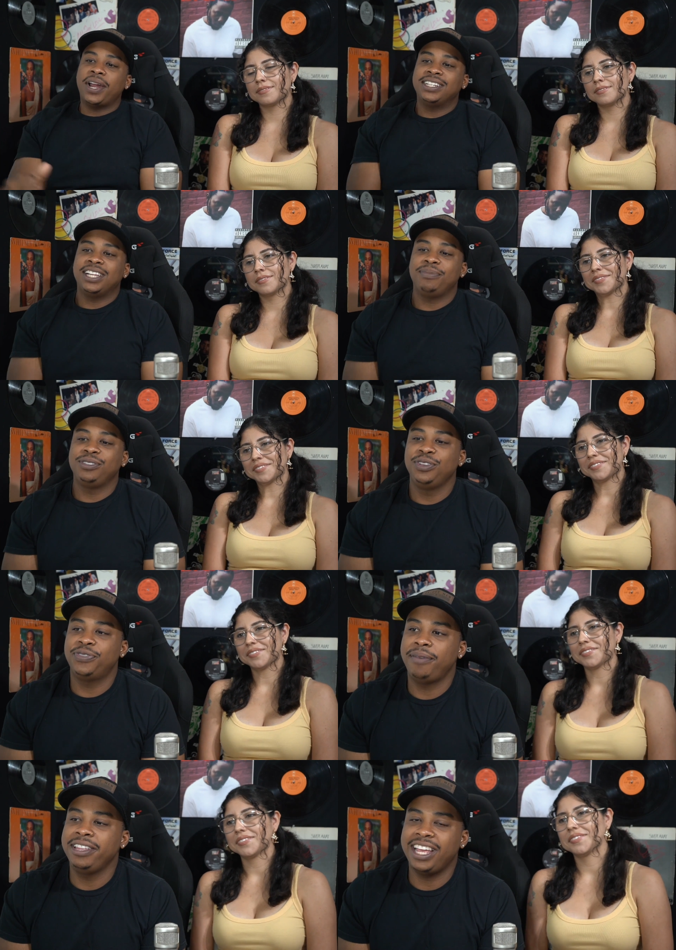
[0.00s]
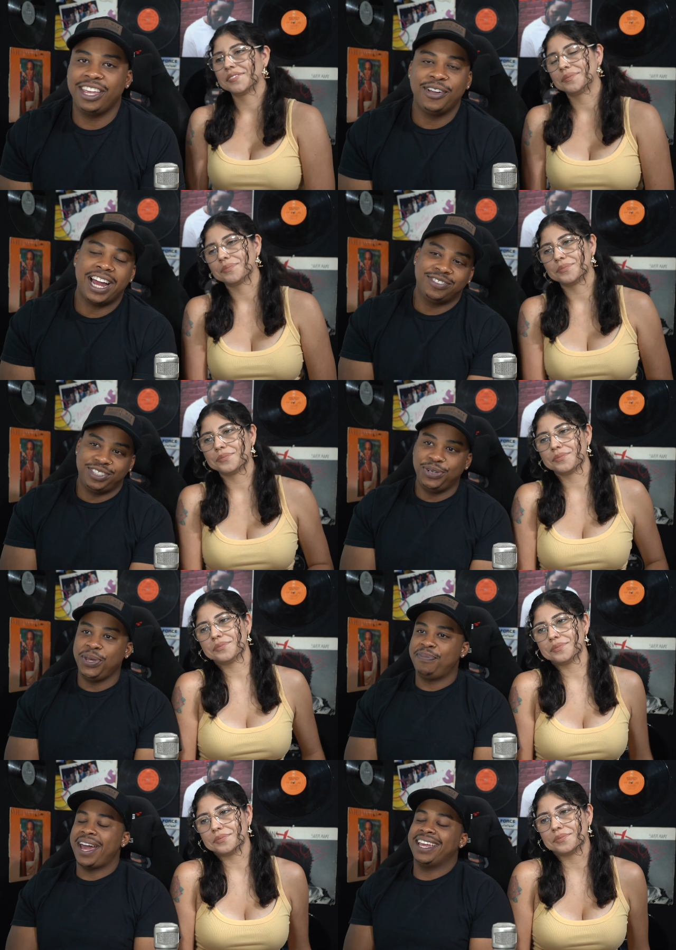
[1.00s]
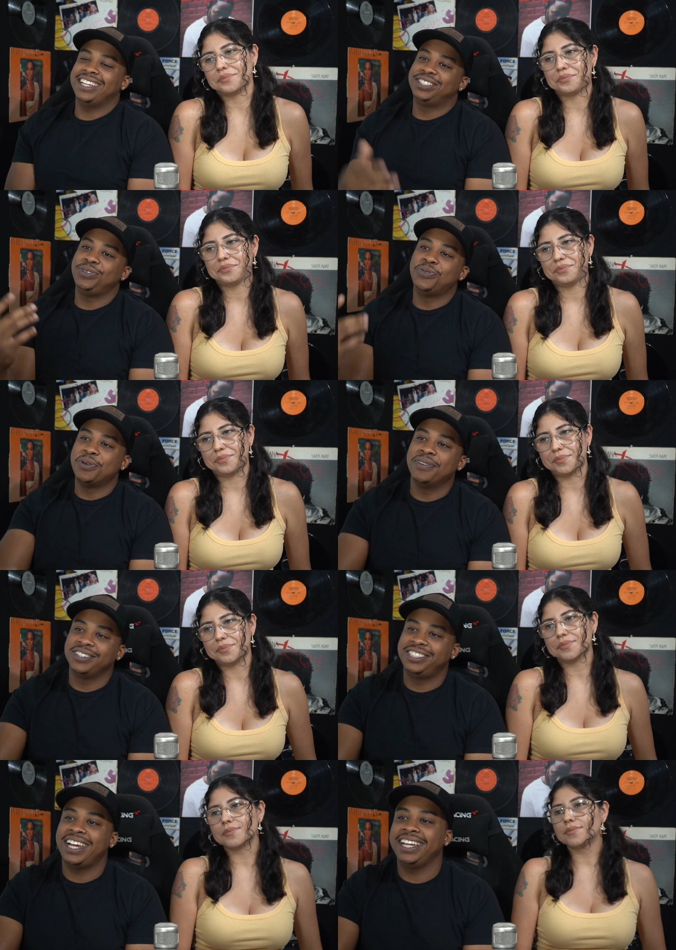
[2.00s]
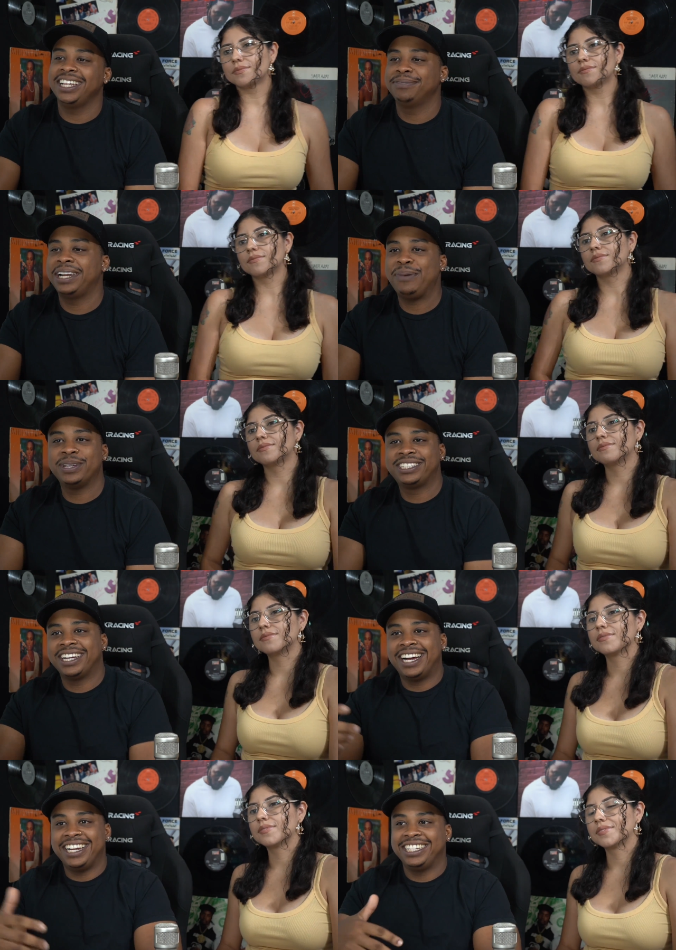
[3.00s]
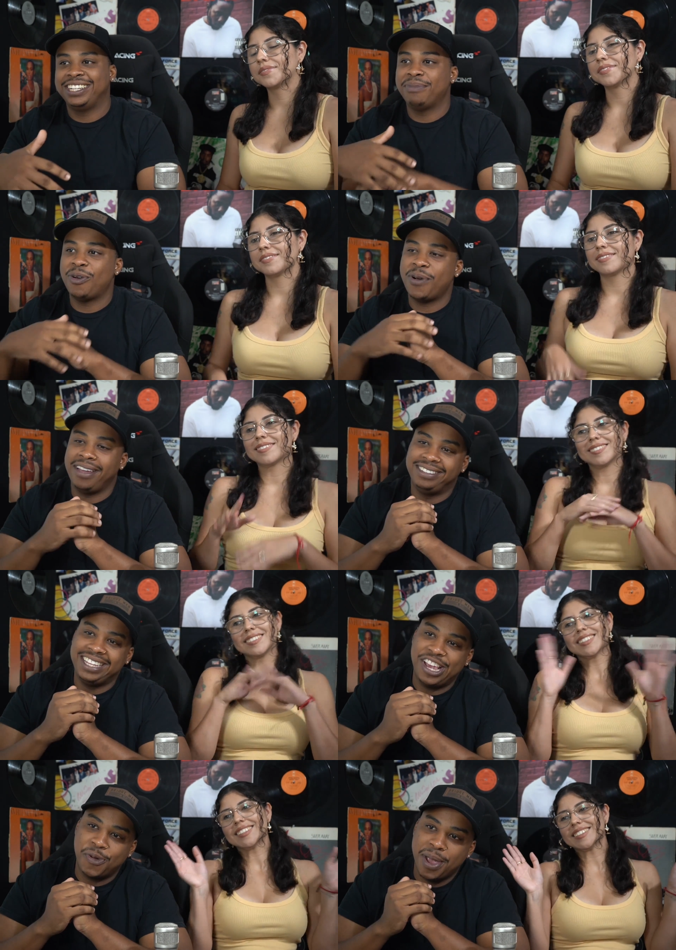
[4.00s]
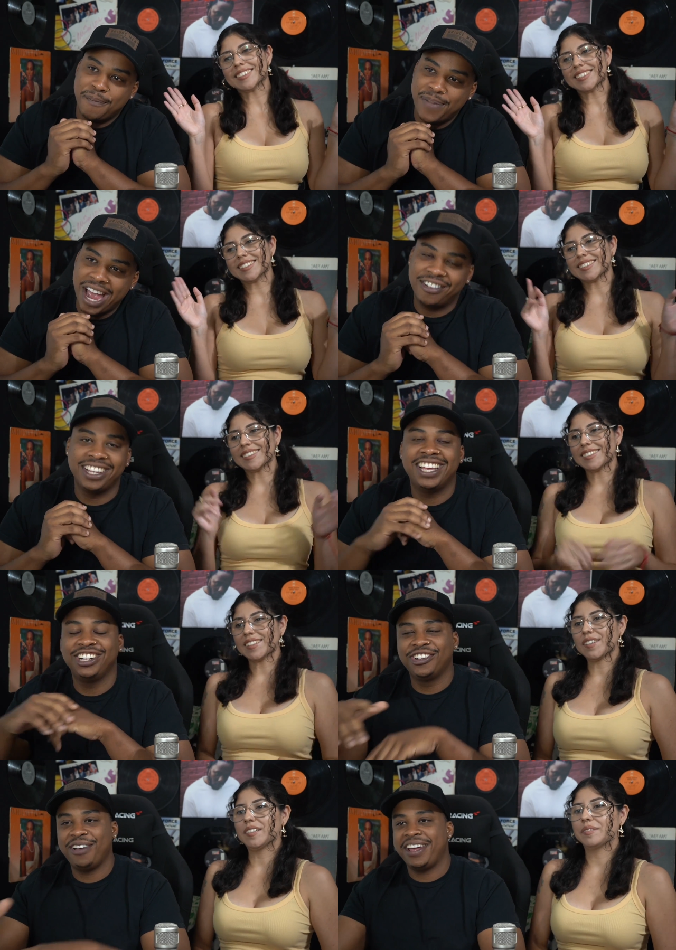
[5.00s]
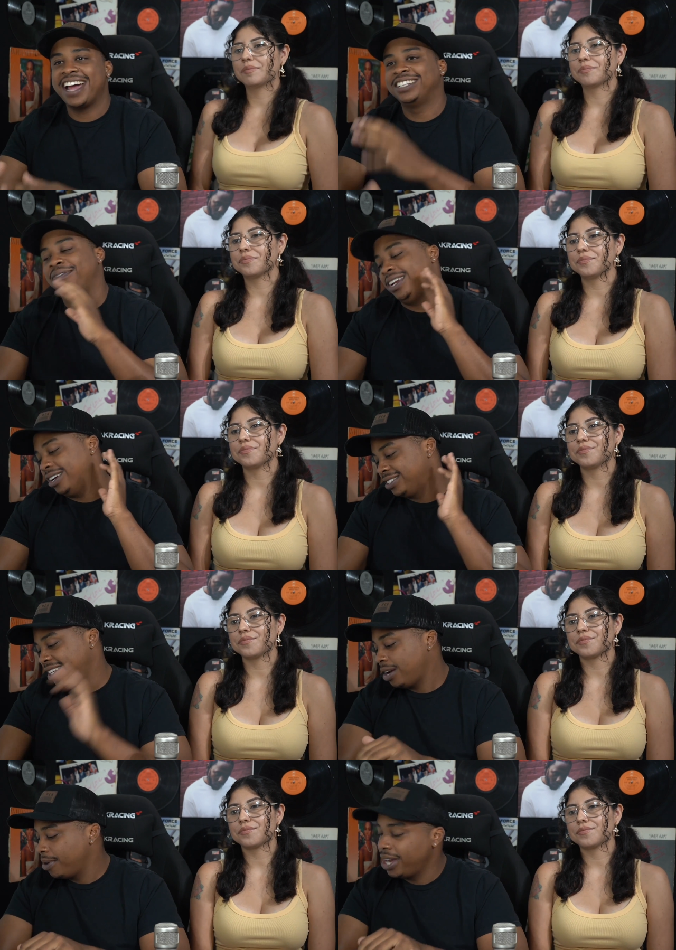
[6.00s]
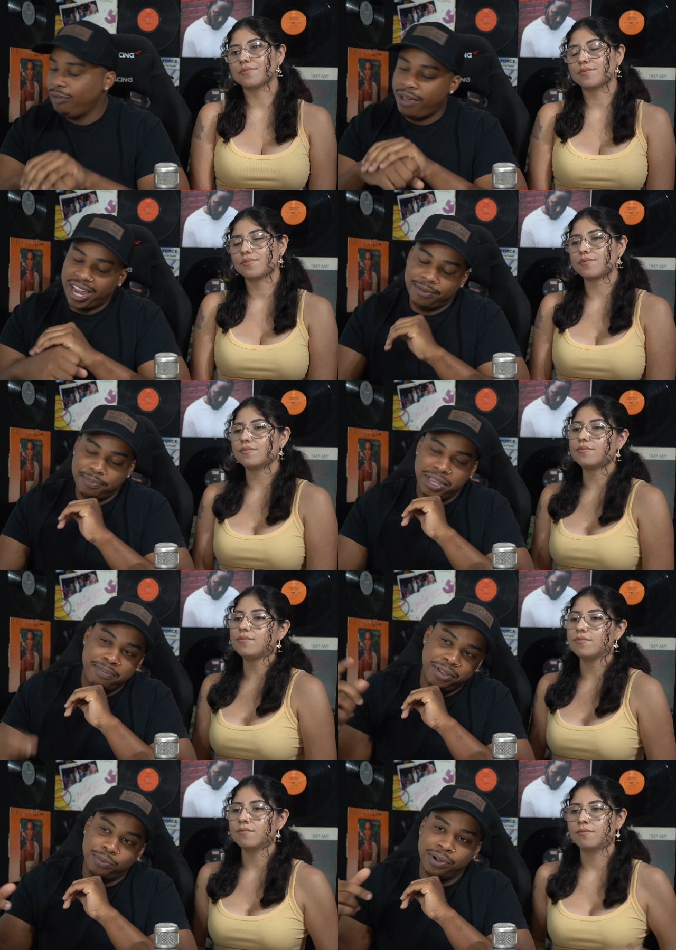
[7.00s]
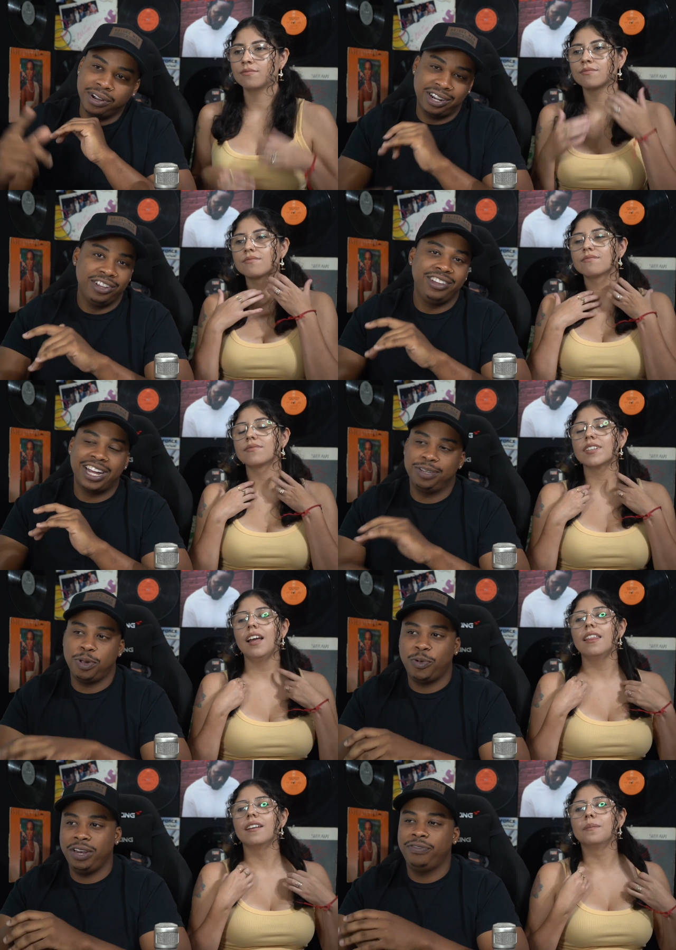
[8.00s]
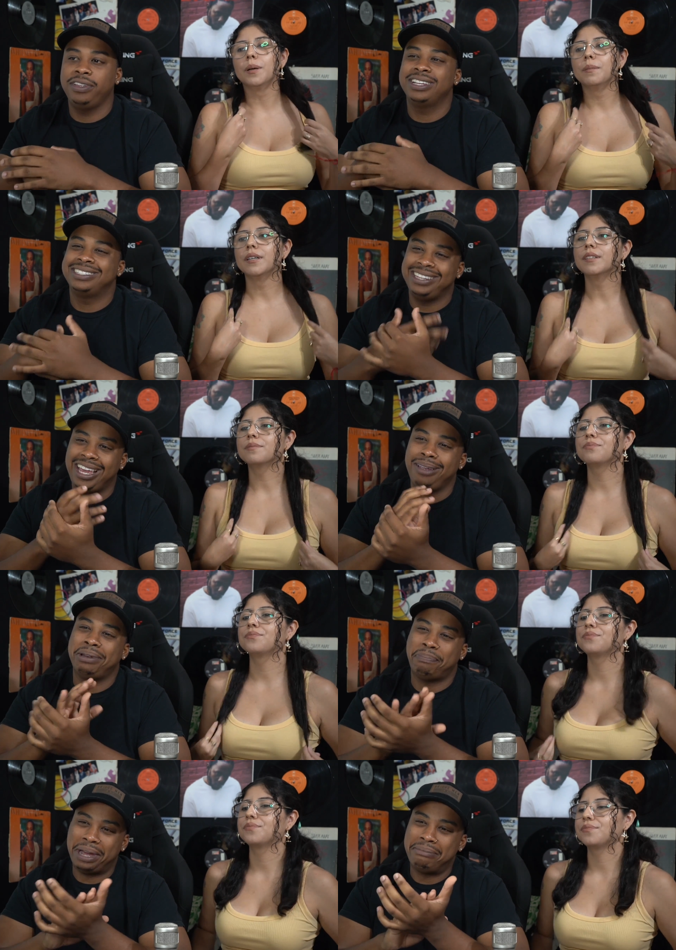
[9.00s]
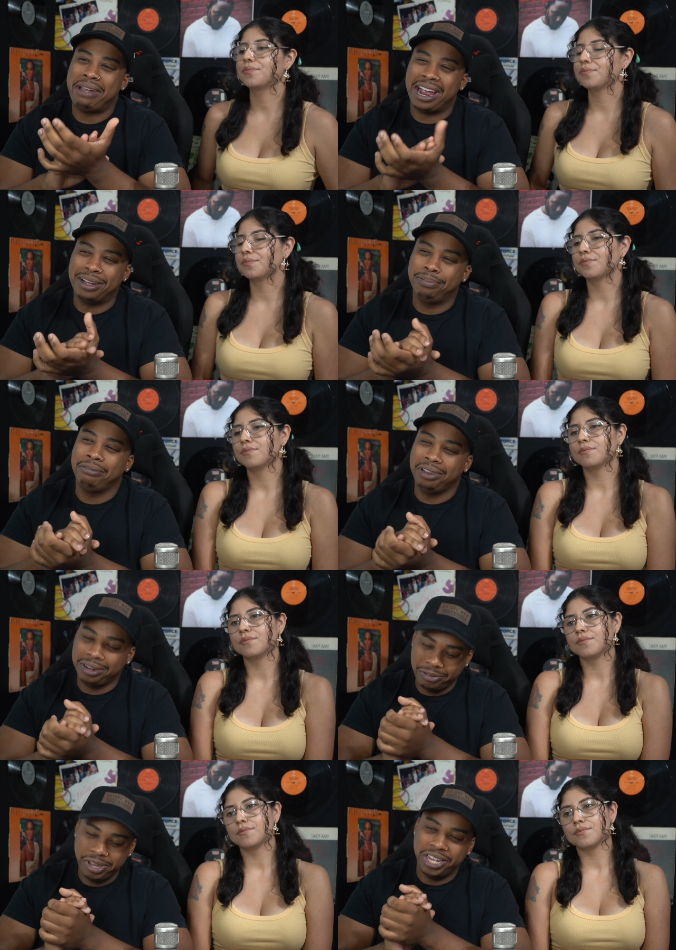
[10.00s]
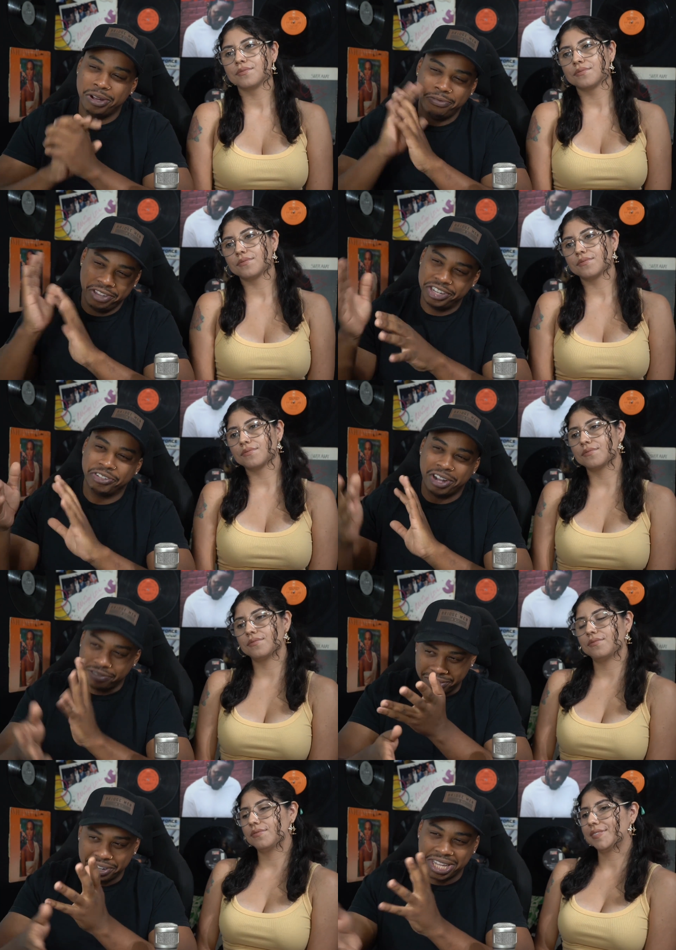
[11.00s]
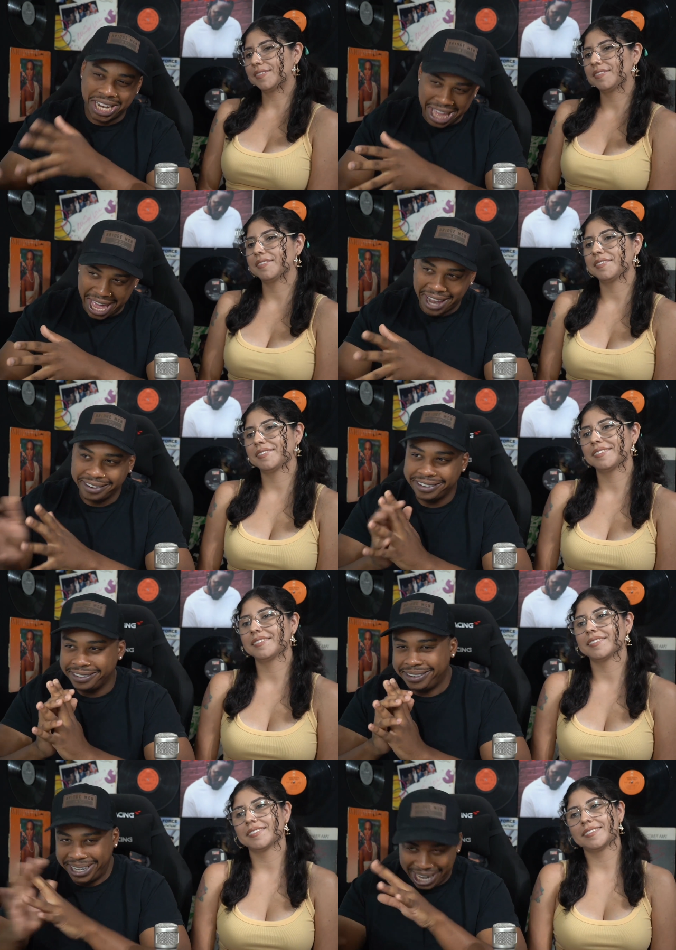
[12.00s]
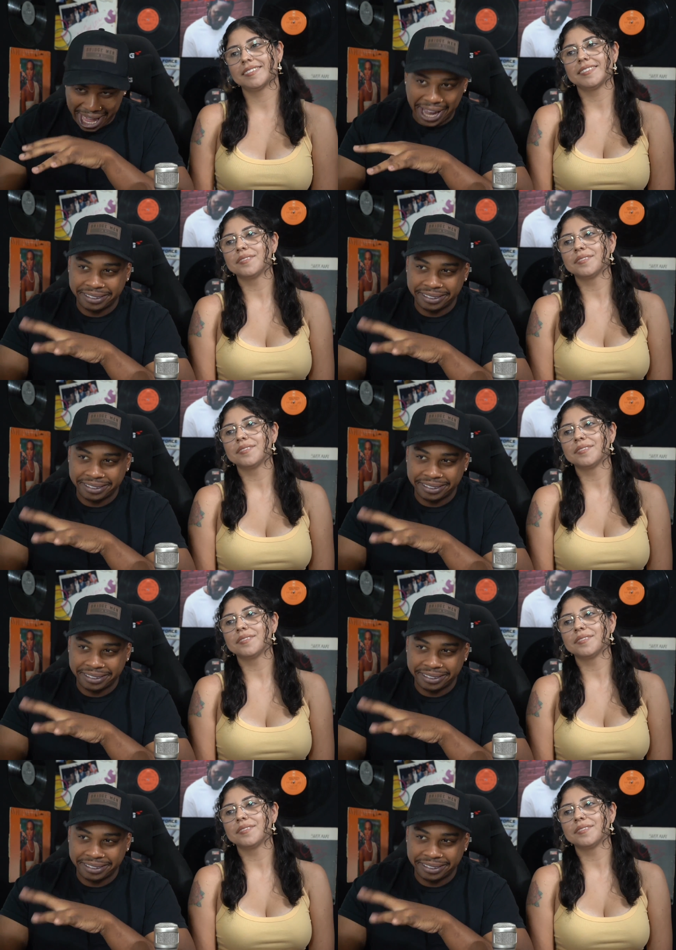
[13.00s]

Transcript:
Speaker 1: is up, YouTube family? Thank you guys for tuning back into Wilburn Shenanigans. My name is Chad. This is my wife, Dio. We are back with another great reaction video. Today, we're headed back into my man, Bill Burr. I know you guys been waiting for this name to pop back up over here because we go venture off over here a lot. A lot.